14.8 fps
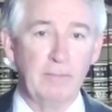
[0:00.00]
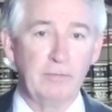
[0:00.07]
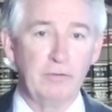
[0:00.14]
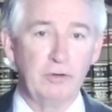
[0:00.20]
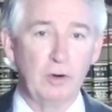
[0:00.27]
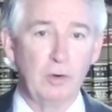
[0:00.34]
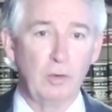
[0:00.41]

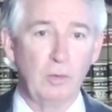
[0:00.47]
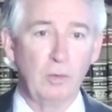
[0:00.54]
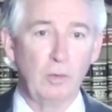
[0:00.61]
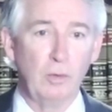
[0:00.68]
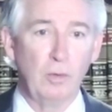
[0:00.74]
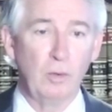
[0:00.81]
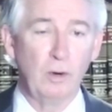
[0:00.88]
So
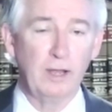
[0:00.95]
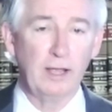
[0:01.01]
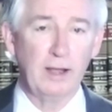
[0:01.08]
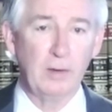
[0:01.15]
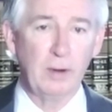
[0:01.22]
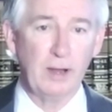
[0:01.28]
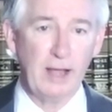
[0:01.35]

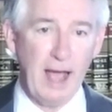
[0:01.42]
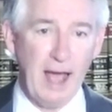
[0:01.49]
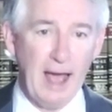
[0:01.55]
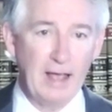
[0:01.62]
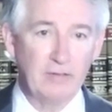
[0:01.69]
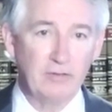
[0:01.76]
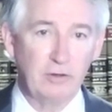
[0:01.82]
we
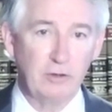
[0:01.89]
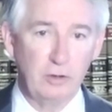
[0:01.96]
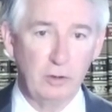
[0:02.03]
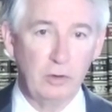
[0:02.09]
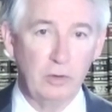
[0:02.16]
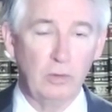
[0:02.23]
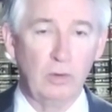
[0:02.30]
ask
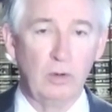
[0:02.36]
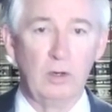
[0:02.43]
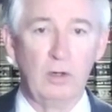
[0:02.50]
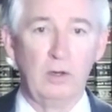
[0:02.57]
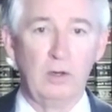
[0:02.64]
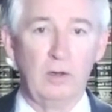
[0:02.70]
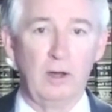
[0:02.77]
you
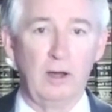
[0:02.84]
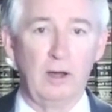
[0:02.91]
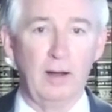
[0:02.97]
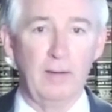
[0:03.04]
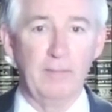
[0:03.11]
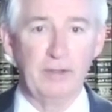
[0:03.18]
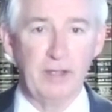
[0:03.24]

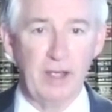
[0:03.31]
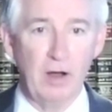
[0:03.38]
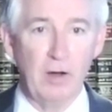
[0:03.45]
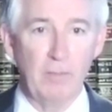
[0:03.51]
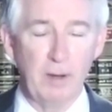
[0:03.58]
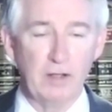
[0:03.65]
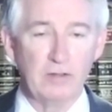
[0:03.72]
to
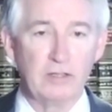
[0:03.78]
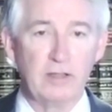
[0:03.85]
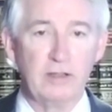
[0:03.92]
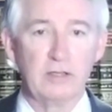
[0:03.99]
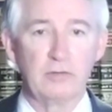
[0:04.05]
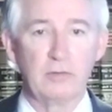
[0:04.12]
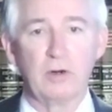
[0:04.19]
help us in
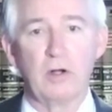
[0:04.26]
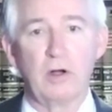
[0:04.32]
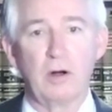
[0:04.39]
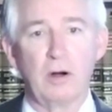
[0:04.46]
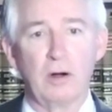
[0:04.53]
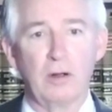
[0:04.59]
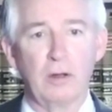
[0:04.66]
this
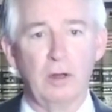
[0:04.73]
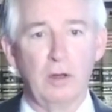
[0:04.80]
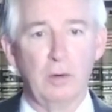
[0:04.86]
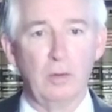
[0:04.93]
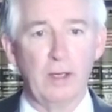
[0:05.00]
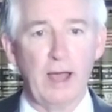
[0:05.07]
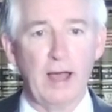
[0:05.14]
regard.
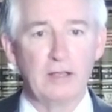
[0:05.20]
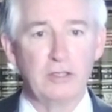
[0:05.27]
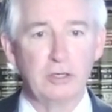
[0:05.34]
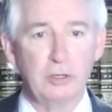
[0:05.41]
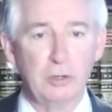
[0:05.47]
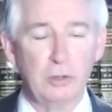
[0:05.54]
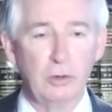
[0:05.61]
We ask
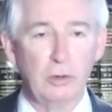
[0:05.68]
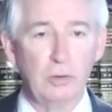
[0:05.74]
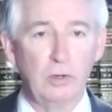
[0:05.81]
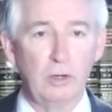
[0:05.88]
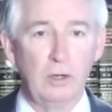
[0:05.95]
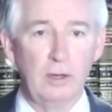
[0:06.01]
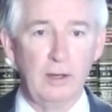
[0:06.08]

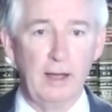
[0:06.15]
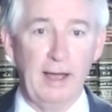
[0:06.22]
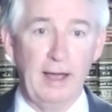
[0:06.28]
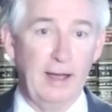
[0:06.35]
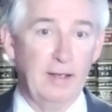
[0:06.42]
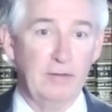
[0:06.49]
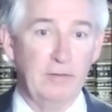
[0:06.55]
you
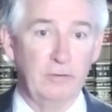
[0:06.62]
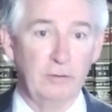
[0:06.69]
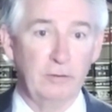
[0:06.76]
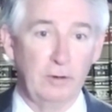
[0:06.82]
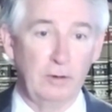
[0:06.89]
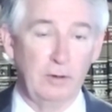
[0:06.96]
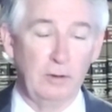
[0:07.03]
as
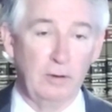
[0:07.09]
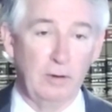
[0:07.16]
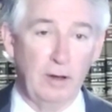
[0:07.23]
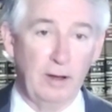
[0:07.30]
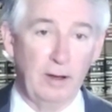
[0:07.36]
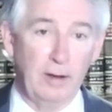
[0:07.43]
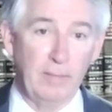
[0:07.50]

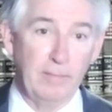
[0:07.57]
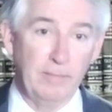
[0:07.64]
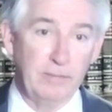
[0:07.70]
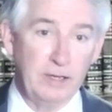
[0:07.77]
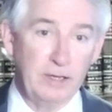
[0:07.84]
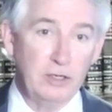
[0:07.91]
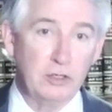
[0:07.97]

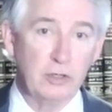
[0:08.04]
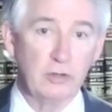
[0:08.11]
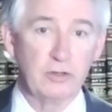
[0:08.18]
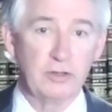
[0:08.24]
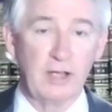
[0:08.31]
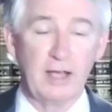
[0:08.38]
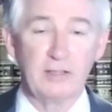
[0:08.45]

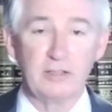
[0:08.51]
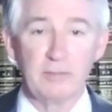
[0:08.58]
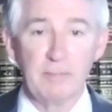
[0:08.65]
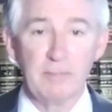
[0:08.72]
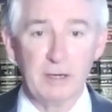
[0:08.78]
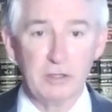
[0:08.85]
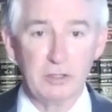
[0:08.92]
teachers, as
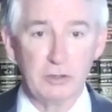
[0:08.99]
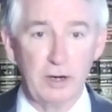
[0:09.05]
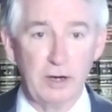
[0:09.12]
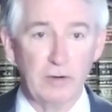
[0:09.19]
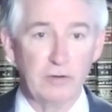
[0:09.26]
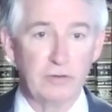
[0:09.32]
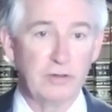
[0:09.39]

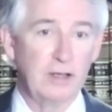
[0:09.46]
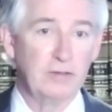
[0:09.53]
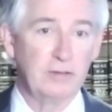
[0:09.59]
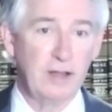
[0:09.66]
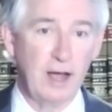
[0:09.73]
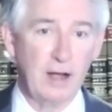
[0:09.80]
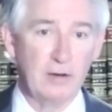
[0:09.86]
administrators, as
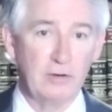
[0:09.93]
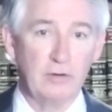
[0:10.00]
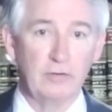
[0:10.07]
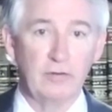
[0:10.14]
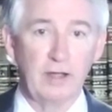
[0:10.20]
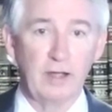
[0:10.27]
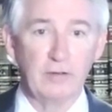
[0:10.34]

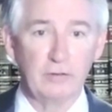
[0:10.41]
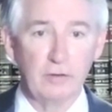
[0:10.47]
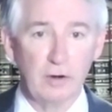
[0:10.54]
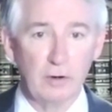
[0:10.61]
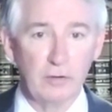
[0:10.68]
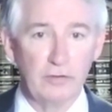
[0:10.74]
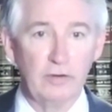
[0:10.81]
doctors, as
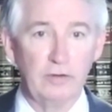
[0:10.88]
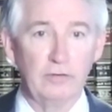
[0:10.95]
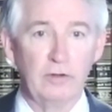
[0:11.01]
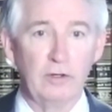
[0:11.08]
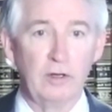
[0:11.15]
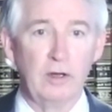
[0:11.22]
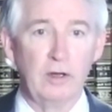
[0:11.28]
nurses,
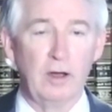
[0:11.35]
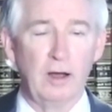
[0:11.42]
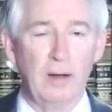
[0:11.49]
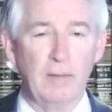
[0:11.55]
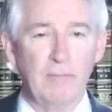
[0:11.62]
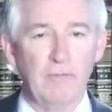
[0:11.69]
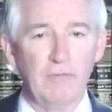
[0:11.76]

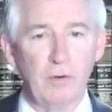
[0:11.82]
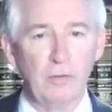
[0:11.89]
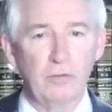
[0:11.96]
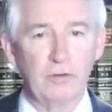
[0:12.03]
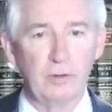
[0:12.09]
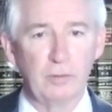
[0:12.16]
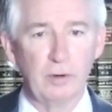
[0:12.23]

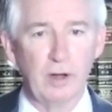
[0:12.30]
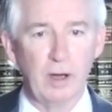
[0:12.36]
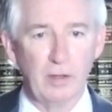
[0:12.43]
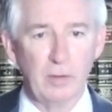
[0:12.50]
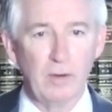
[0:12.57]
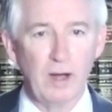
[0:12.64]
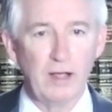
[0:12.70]
folks that would
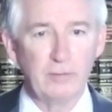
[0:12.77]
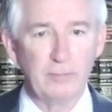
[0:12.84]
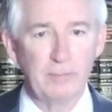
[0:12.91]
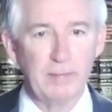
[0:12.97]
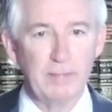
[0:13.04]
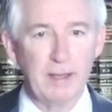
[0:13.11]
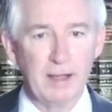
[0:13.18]
otherwise
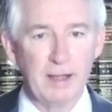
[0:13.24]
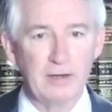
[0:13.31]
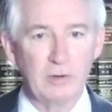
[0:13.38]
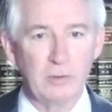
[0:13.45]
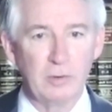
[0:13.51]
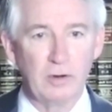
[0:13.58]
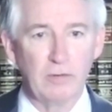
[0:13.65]
be
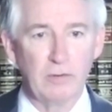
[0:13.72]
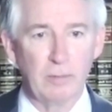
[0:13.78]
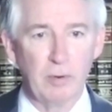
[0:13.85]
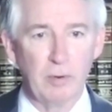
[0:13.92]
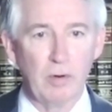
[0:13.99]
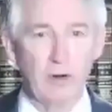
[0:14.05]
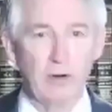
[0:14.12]
mandatory
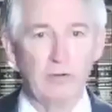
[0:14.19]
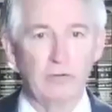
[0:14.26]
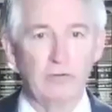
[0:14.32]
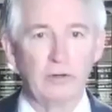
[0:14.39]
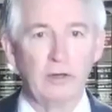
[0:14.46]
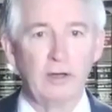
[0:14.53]
reporters,